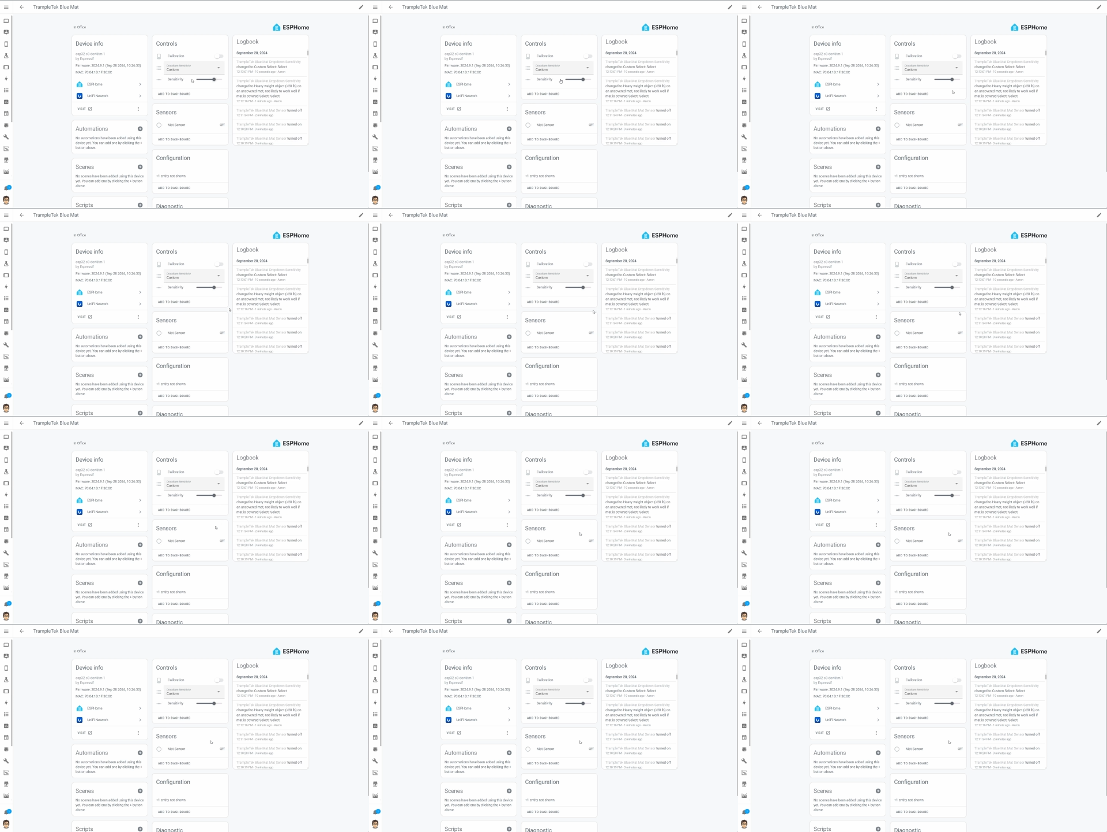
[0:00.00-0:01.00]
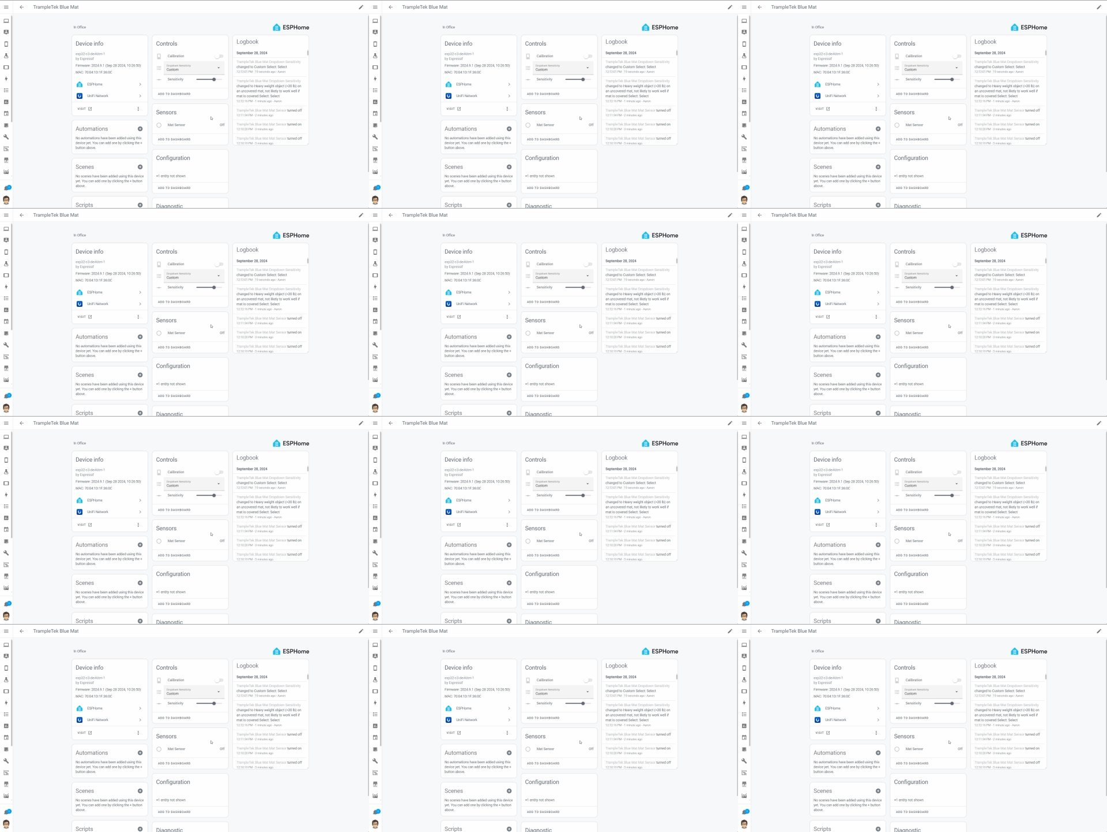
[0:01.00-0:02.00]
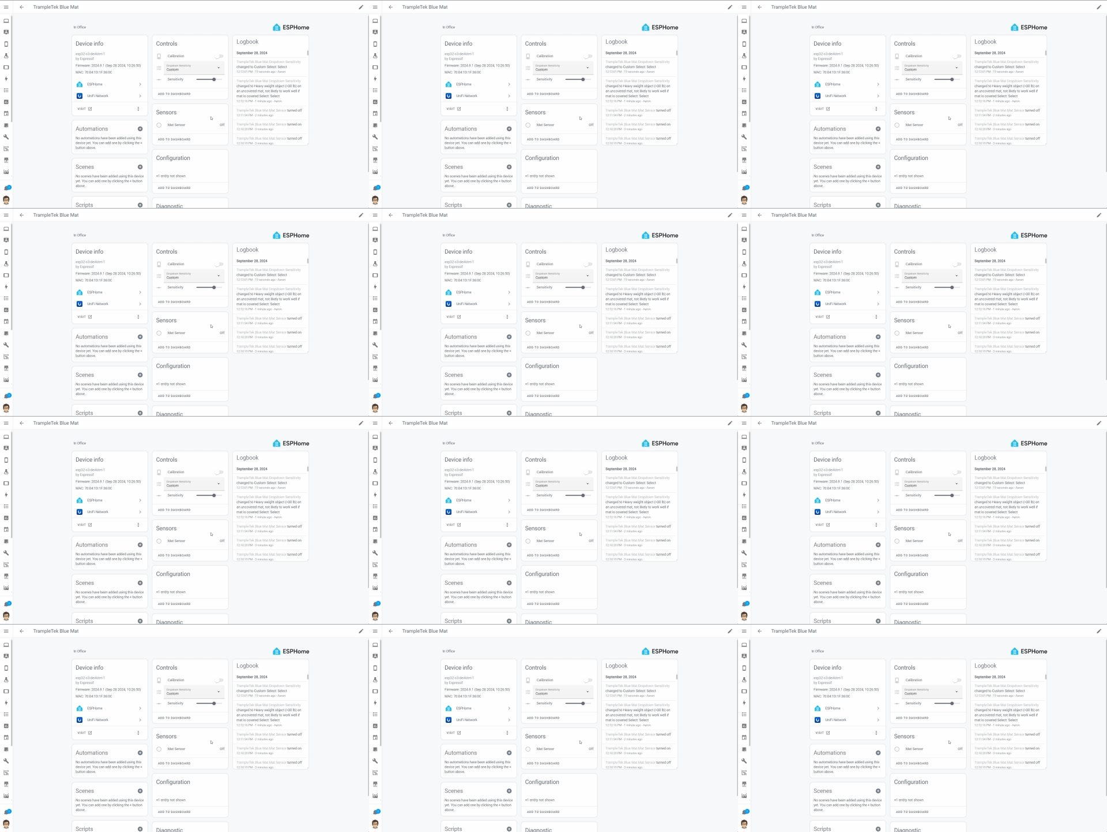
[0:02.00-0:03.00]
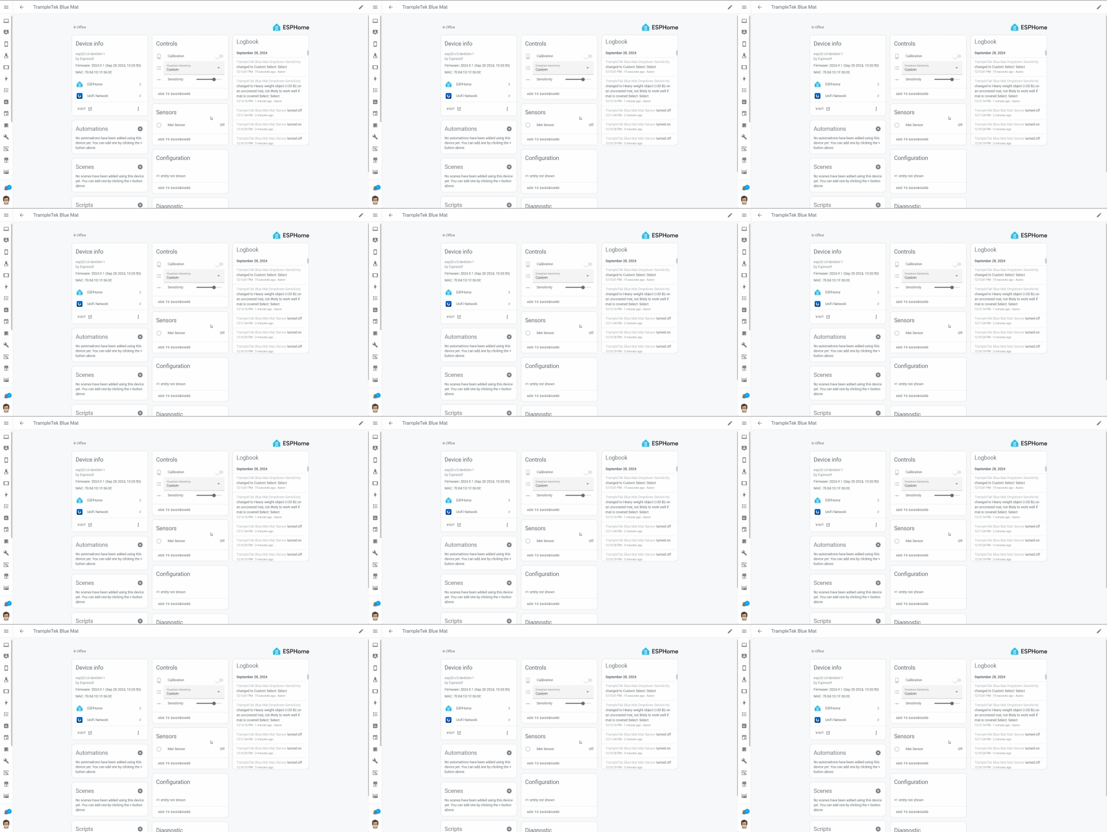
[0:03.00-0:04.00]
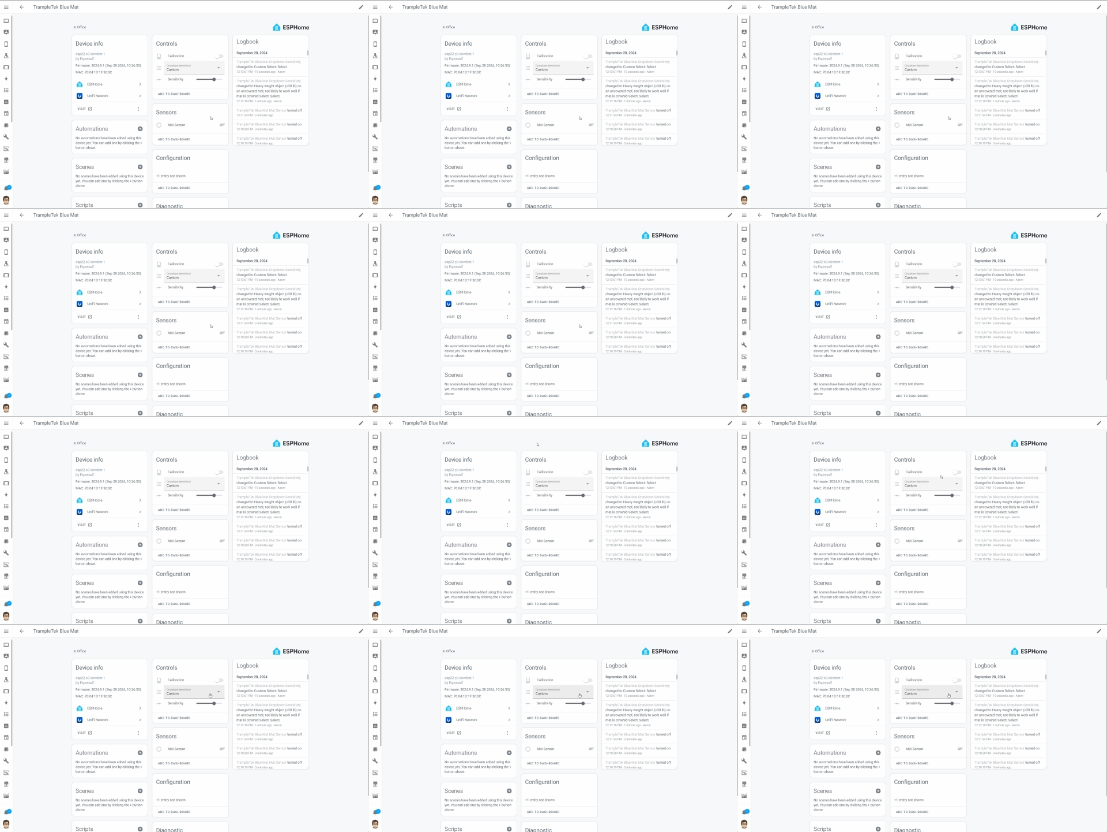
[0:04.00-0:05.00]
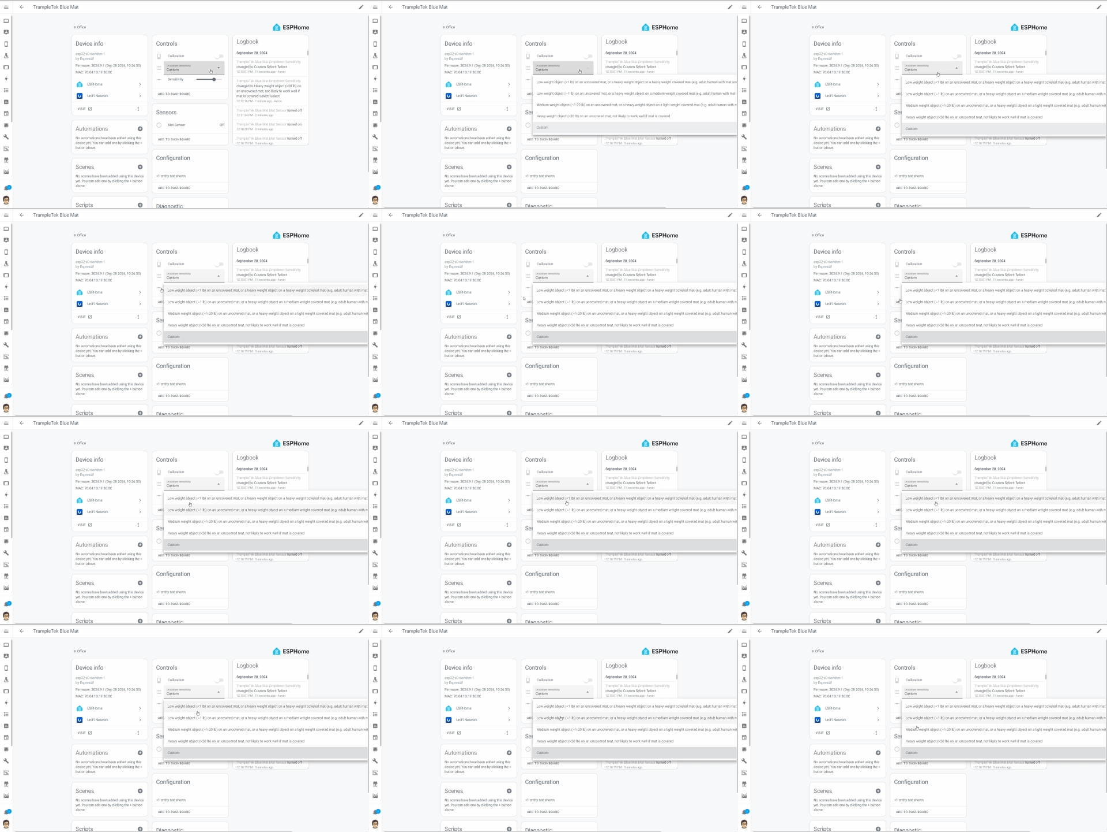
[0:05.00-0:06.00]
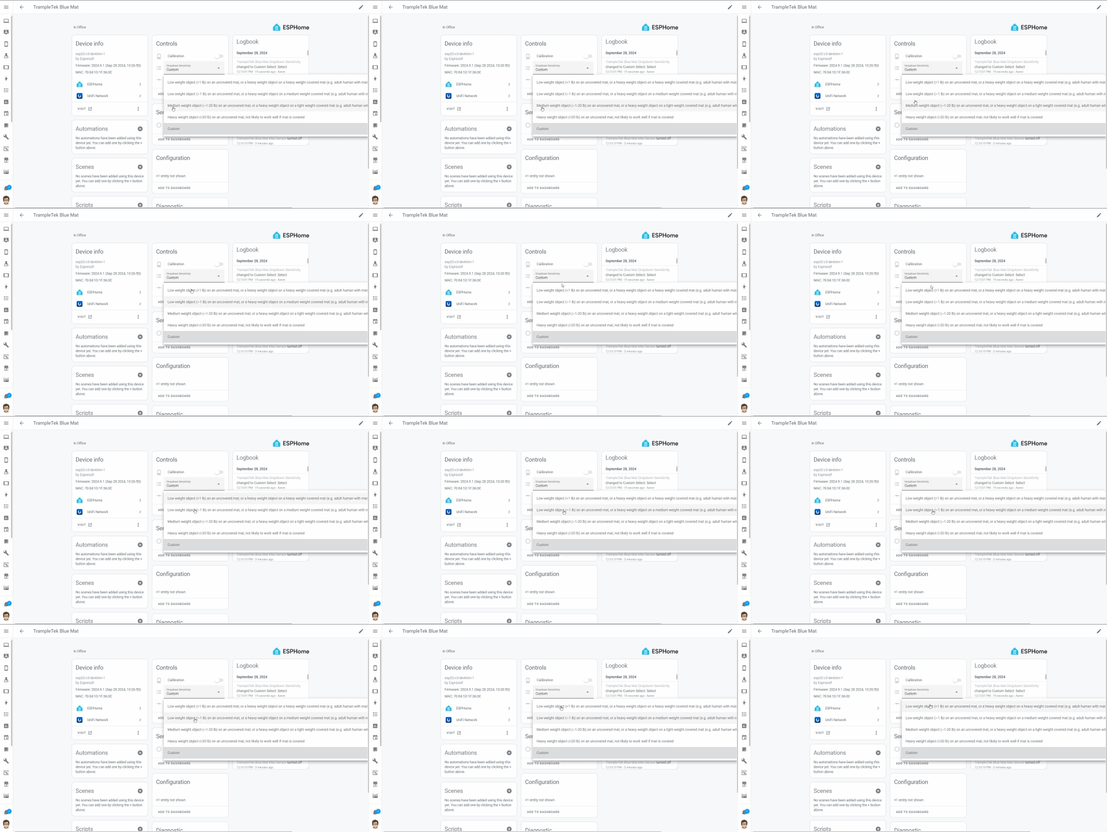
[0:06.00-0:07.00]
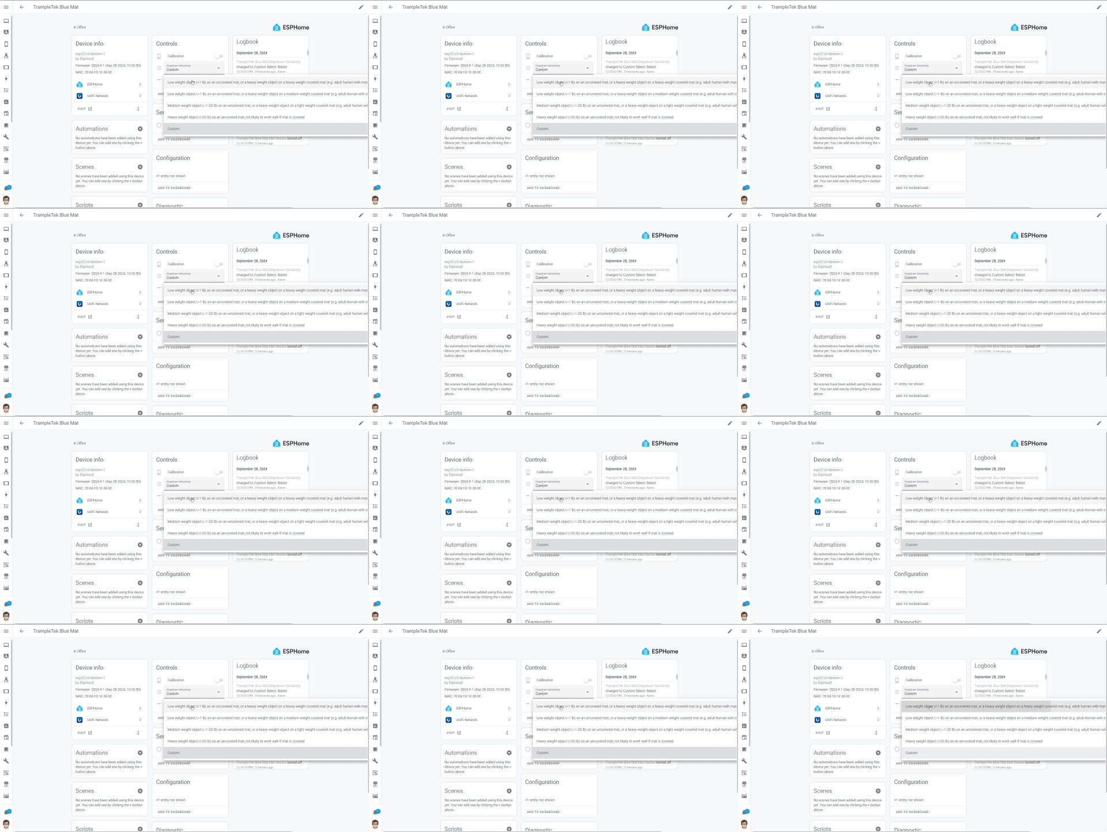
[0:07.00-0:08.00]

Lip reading: Nobody's mouth can be seen.